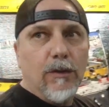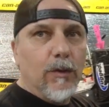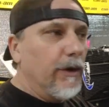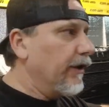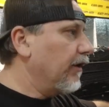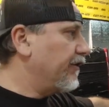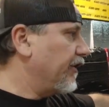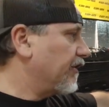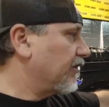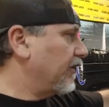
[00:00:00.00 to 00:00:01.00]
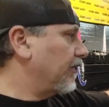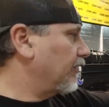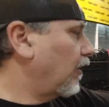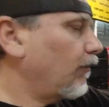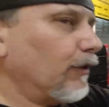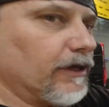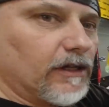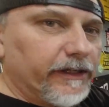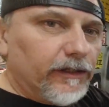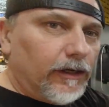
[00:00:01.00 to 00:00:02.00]
We're just gonna go with a
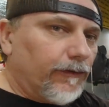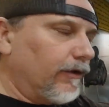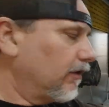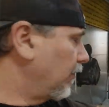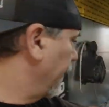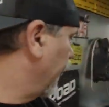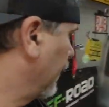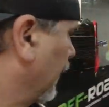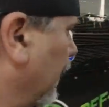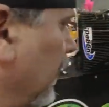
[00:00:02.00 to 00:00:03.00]
clean look for a little bit.